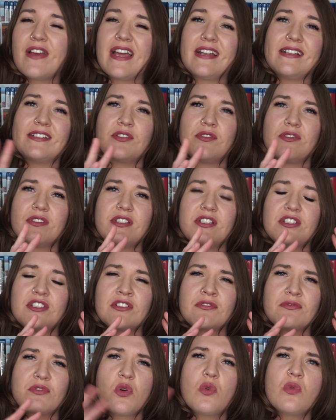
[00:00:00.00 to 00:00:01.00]
and it's got such
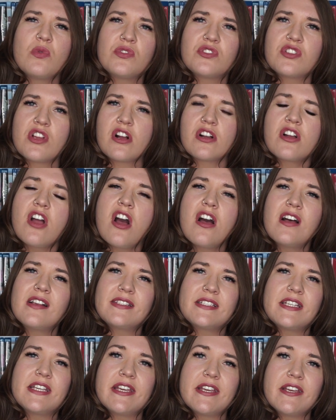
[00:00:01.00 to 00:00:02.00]
an all-star
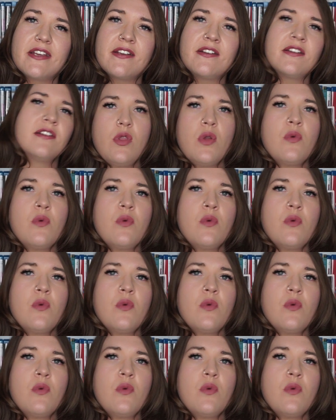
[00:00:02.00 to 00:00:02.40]
cast here.